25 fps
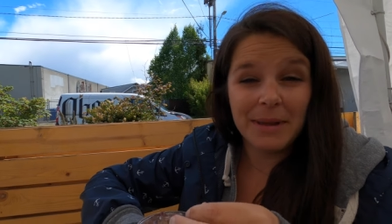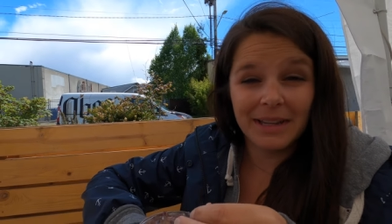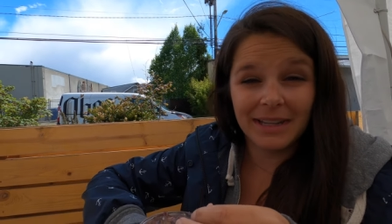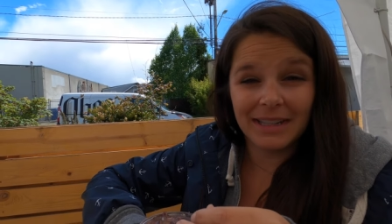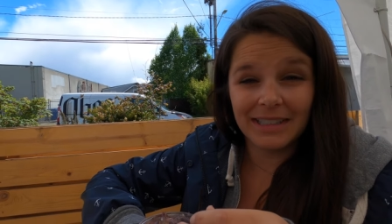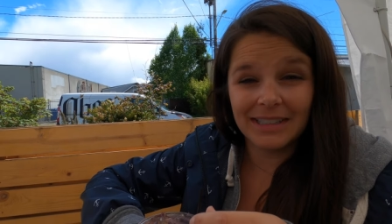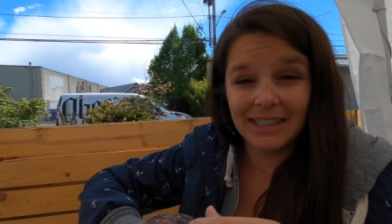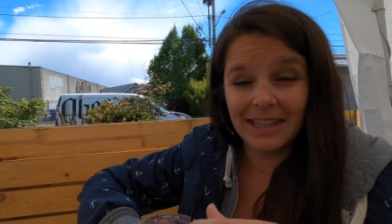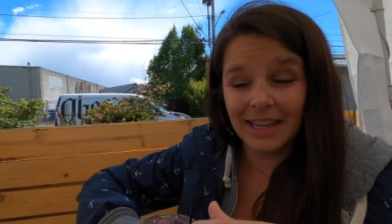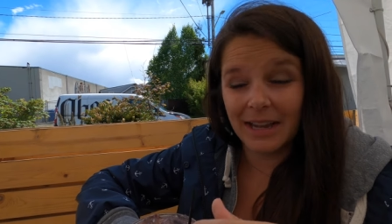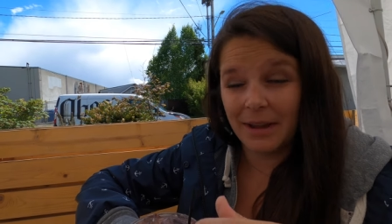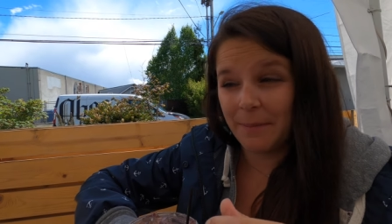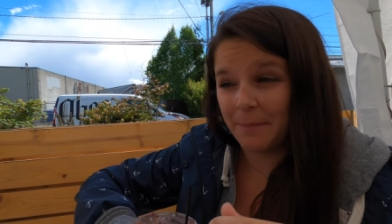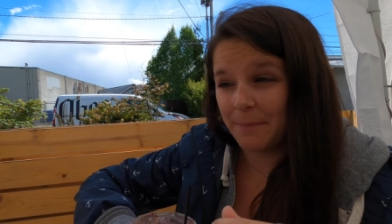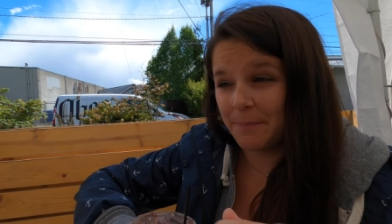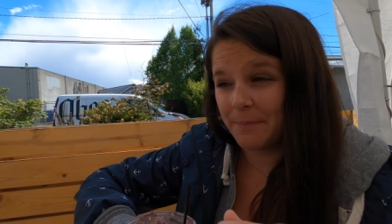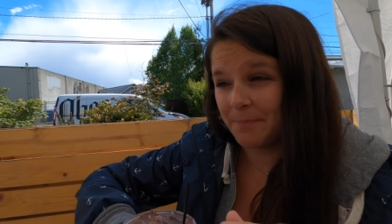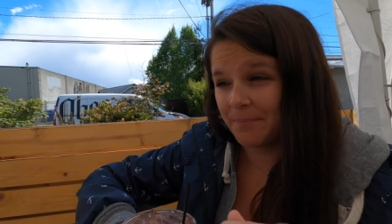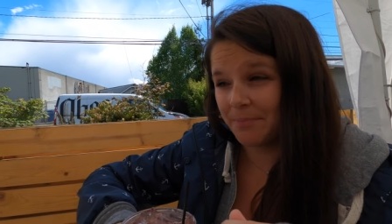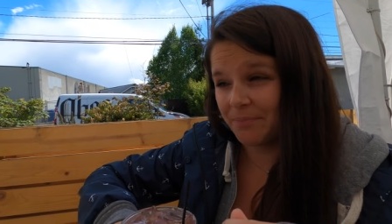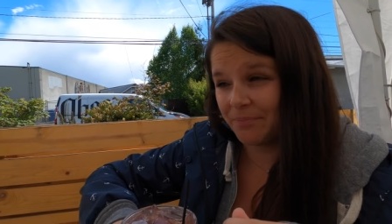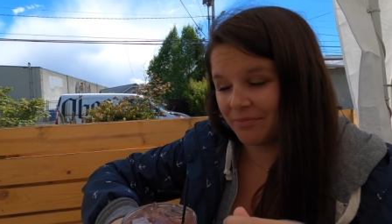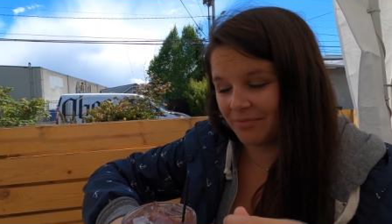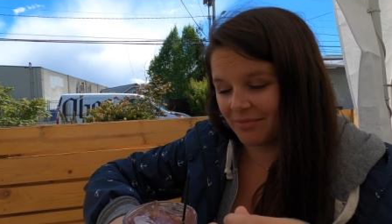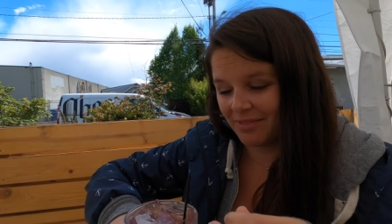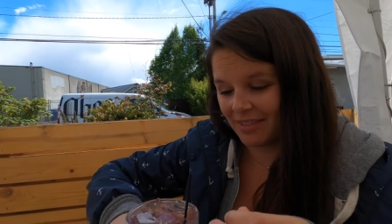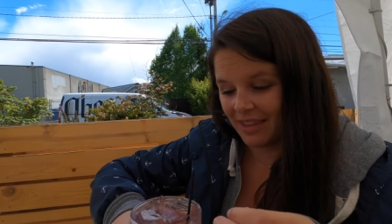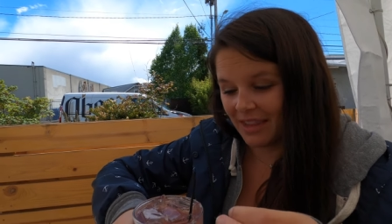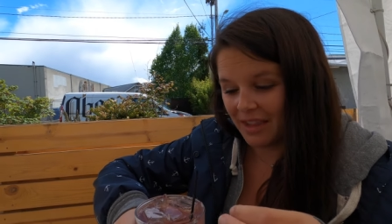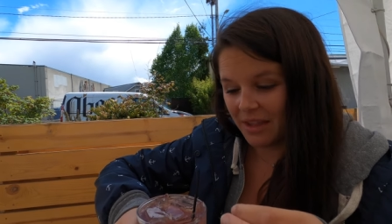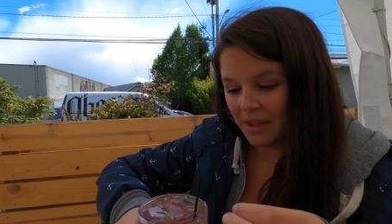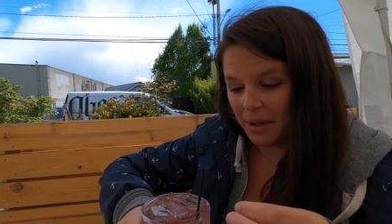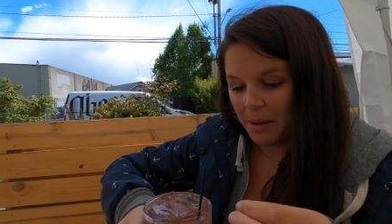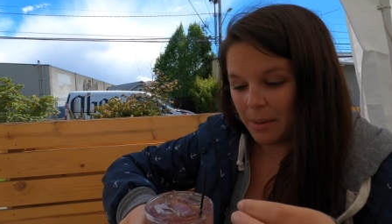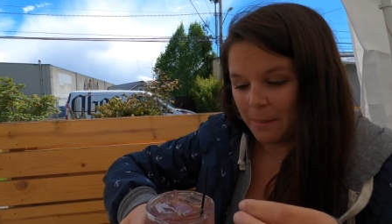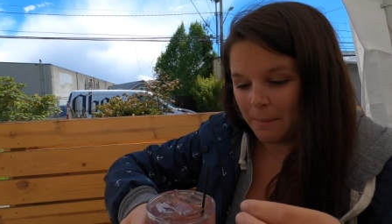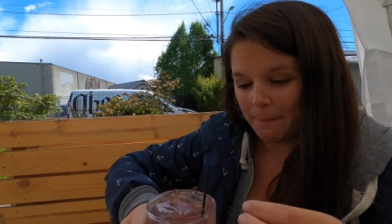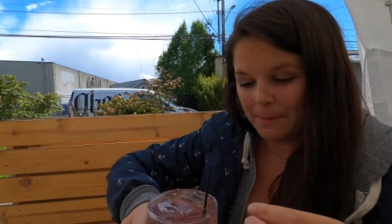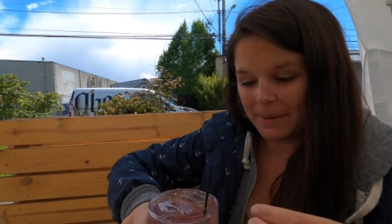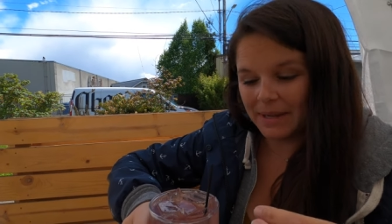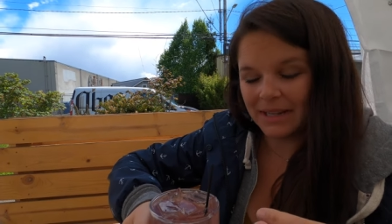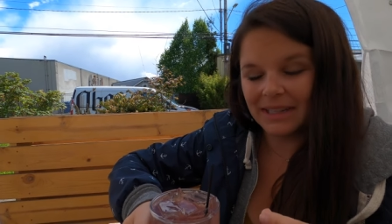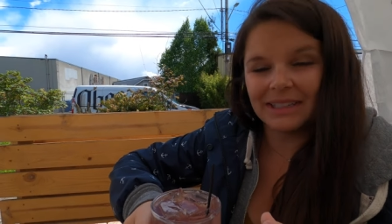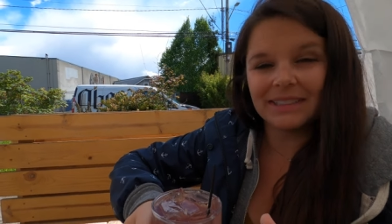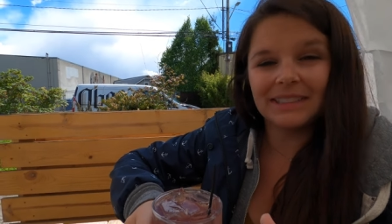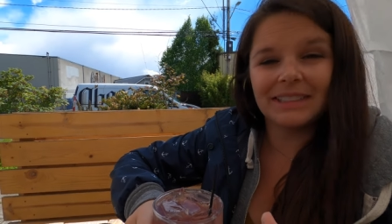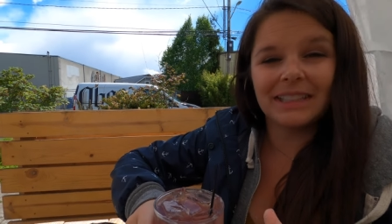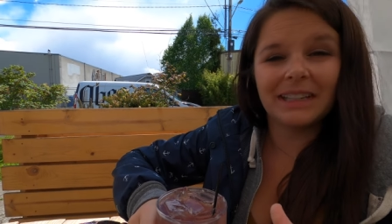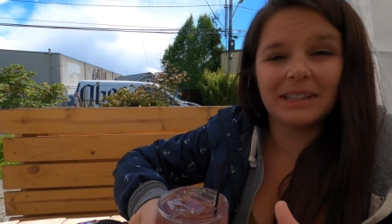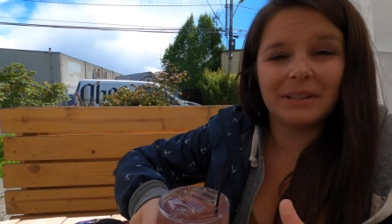Because yeah, no, I, don't, I can't imagine
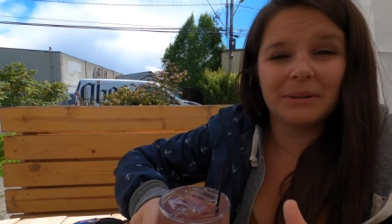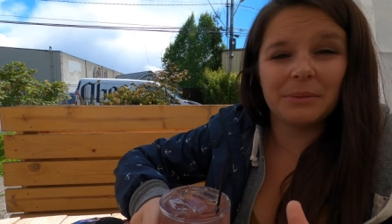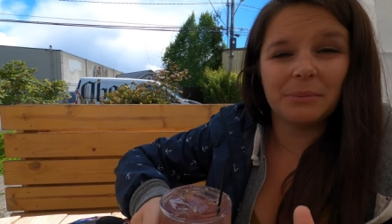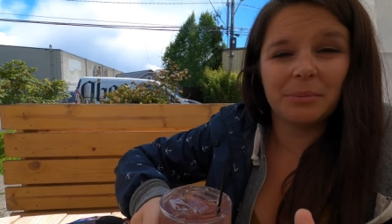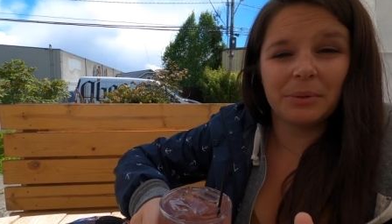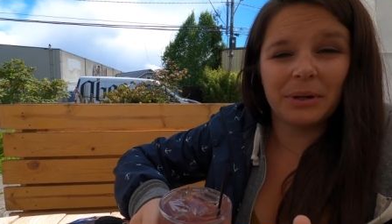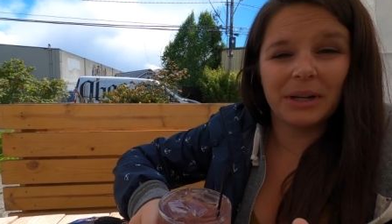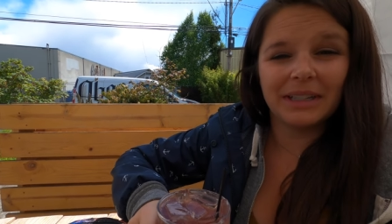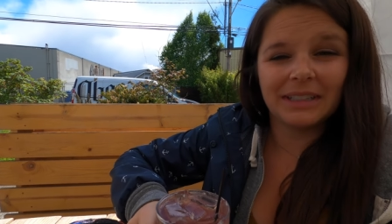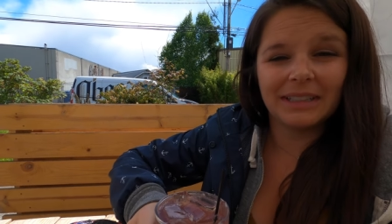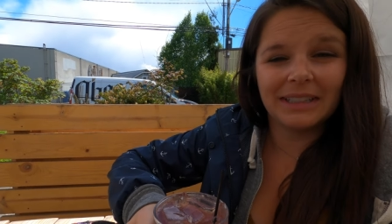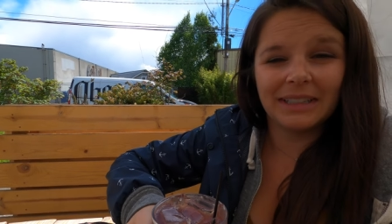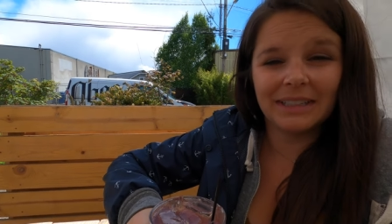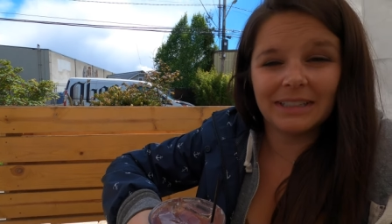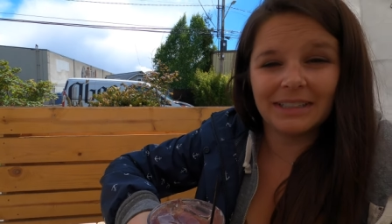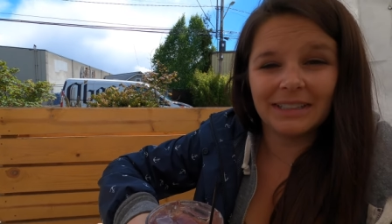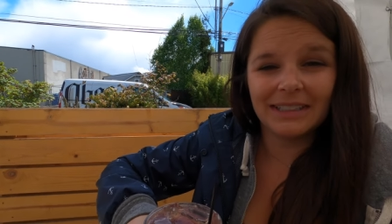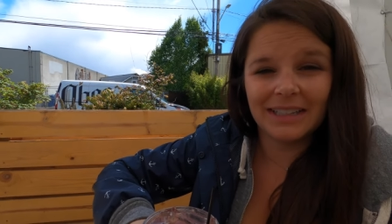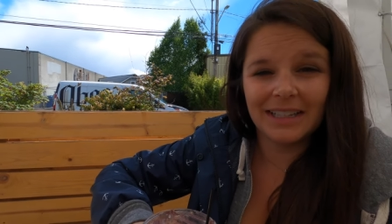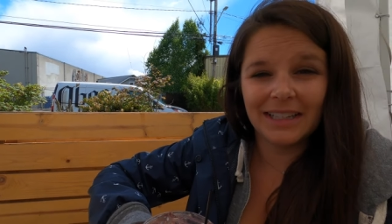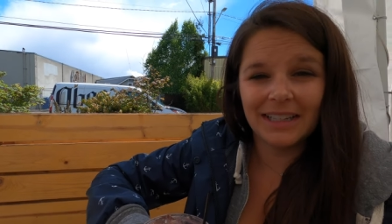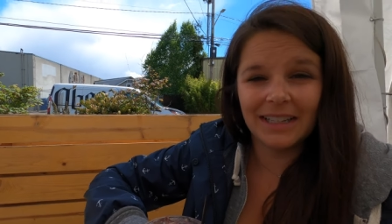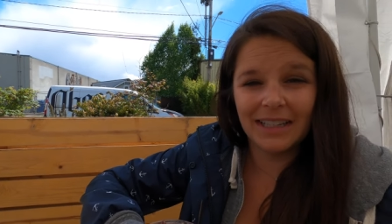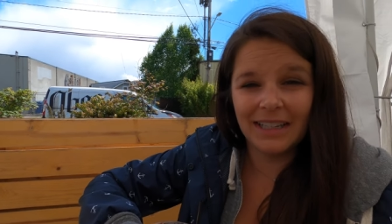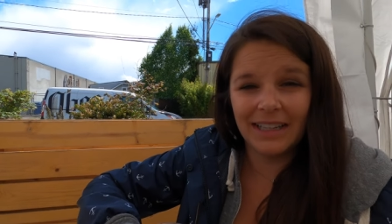Because I am pregnant